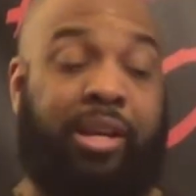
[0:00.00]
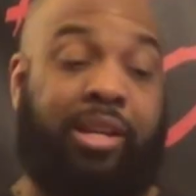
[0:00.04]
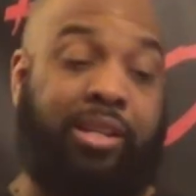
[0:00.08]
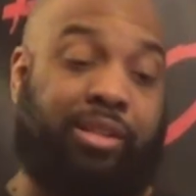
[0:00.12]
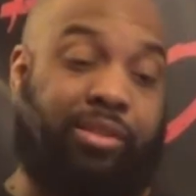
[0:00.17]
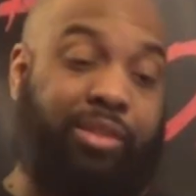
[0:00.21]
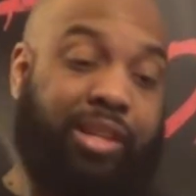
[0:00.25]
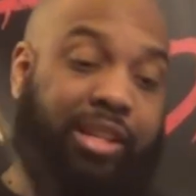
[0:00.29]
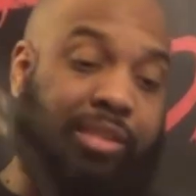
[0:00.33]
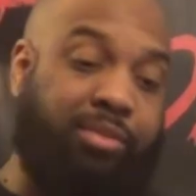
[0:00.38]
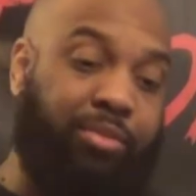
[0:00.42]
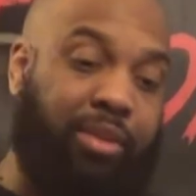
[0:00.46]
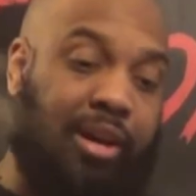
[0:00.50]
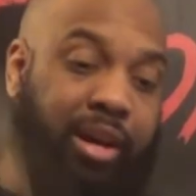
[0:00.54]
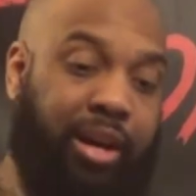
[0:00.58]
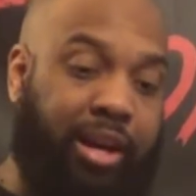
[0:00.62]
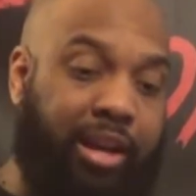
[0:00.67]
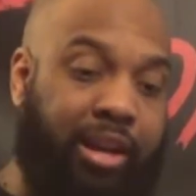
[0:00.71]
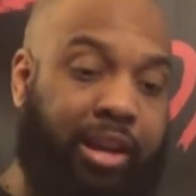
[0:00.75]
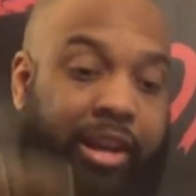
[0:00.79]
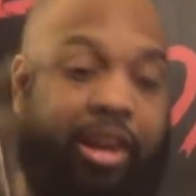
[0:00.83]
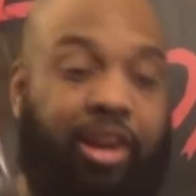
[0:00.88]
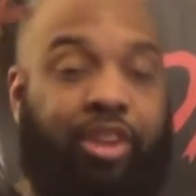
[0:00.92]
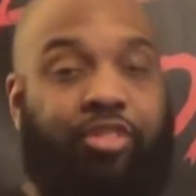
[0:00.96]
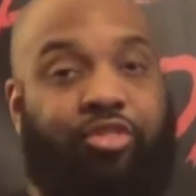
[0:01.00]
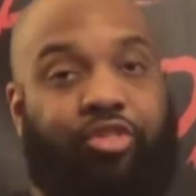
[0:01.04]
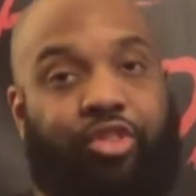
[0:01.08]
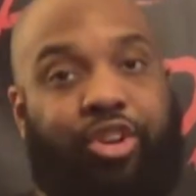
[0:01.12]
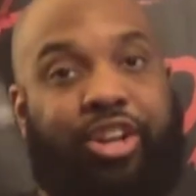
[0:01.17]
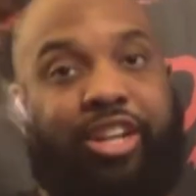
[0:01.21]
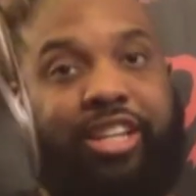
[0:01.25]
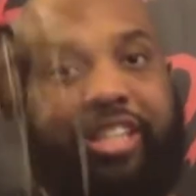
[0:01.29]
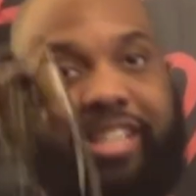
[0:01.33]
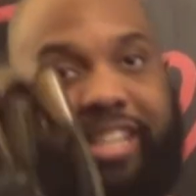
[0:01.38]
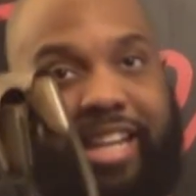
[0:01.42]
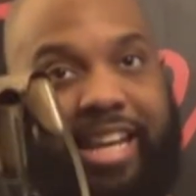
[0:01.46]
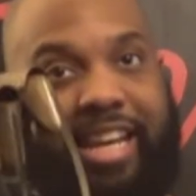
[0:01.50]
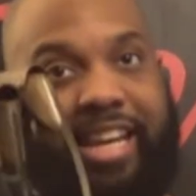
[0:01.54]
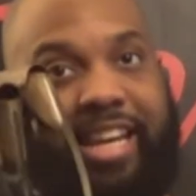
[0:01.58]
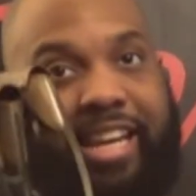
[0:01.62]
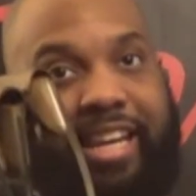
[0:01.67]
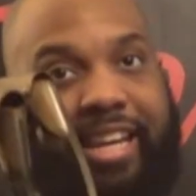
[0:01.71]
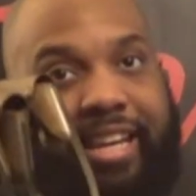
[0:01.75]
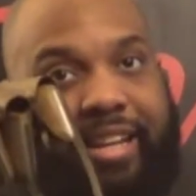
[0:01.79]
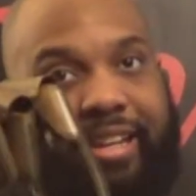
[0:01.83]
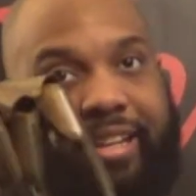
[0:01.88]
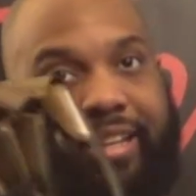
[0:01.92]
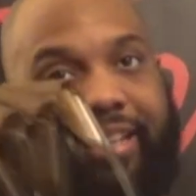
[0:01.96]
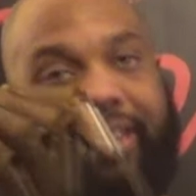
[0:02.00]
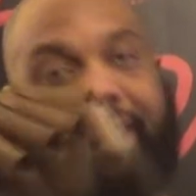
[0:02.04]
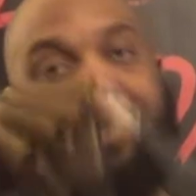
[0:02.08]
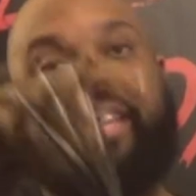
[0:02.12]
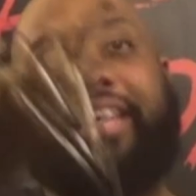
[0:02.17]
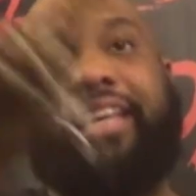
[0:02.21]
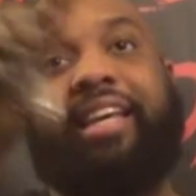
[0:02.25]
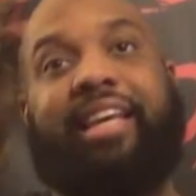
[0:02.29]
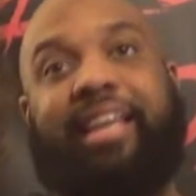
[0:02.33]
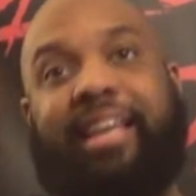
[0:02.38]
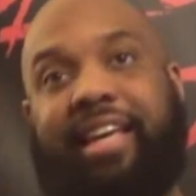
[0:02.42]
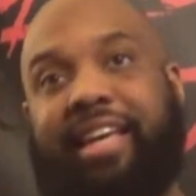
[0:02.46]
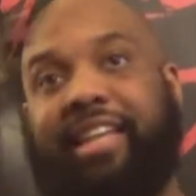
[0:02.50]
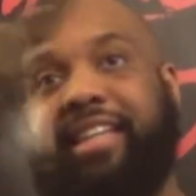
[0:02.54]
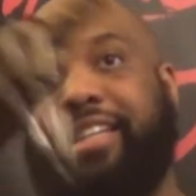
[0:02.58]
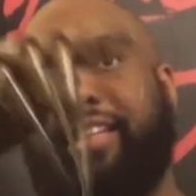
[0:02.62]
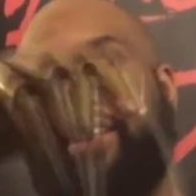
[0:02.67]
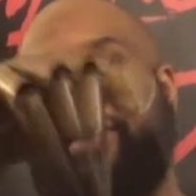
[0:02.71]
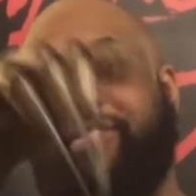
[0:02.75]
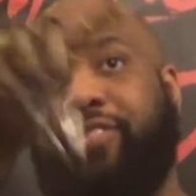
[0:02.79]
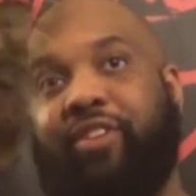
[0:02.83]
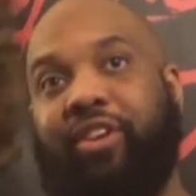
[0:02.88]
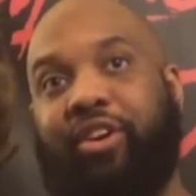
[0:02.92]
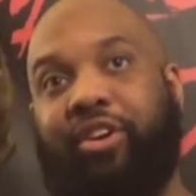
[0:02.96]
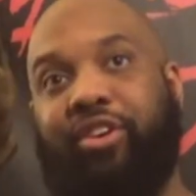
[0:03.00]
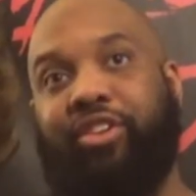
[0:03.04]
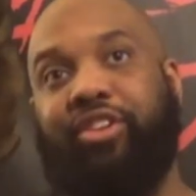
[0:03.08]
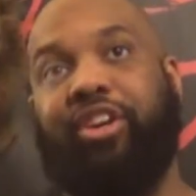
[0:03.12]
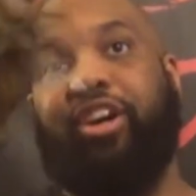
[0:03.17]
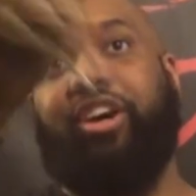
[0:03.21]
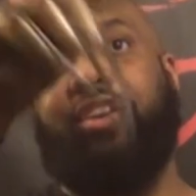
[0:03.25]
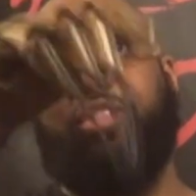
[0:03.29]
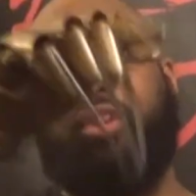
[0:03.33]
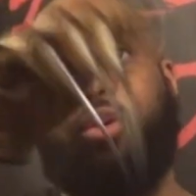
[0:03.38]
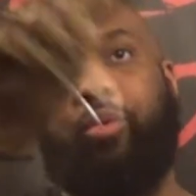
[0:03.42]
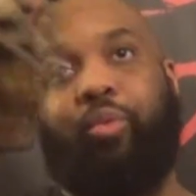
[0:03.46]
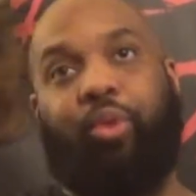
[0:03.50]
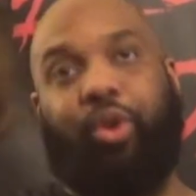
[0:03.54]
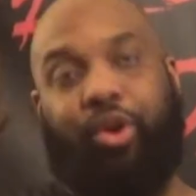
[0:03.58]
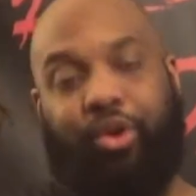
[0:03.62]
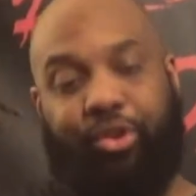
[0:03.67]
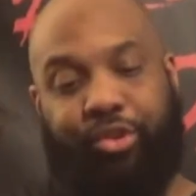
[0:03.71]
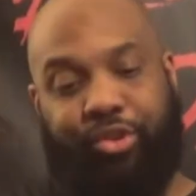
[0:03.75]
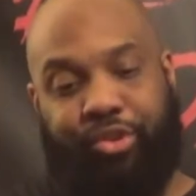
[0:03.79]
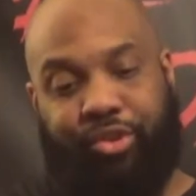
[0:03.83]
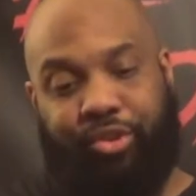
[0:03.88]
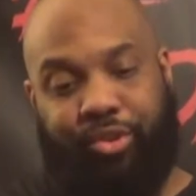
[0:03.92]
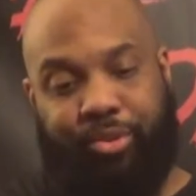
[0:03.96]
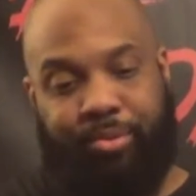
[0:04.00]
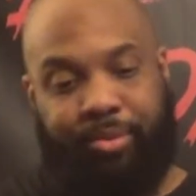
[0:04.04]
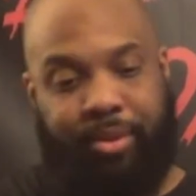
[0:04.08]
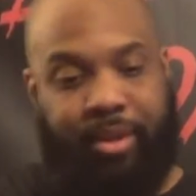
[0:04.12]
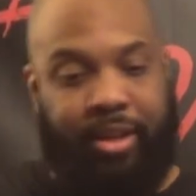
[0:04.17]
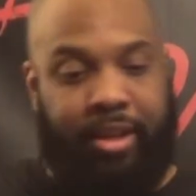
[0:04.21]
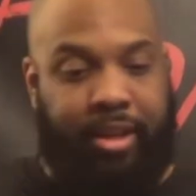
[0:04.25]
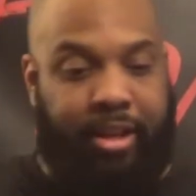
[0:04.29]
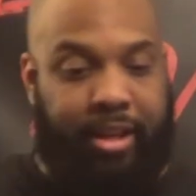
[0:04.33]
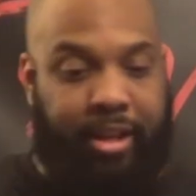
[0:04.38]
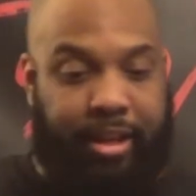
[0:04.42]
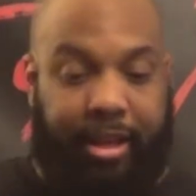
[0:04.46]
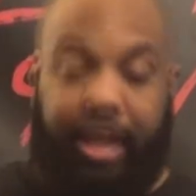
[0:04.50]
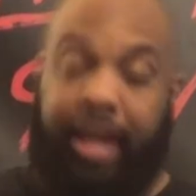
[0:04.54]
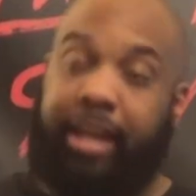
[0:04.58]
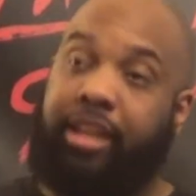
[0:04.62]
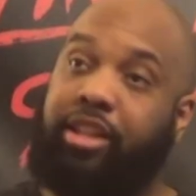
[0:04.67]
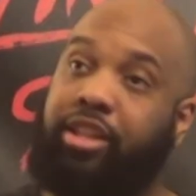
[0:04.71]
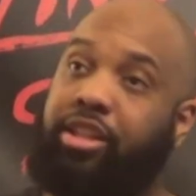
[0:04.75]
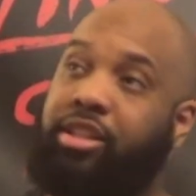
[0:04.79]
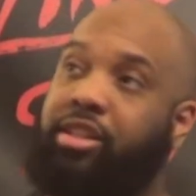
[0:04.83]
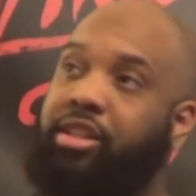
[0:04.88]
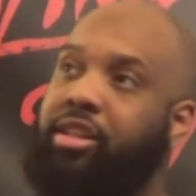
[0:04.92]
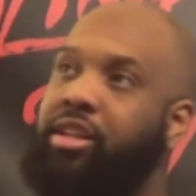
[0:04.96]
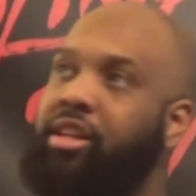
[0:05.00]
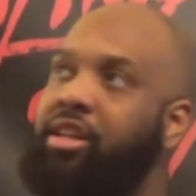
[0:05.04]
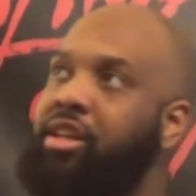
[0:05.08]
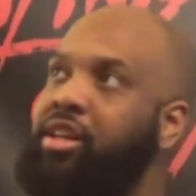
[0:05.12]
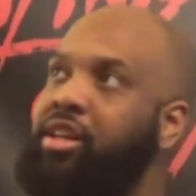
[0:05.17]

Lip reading: So that's why Freddy's Dead is the first of the worst. Next,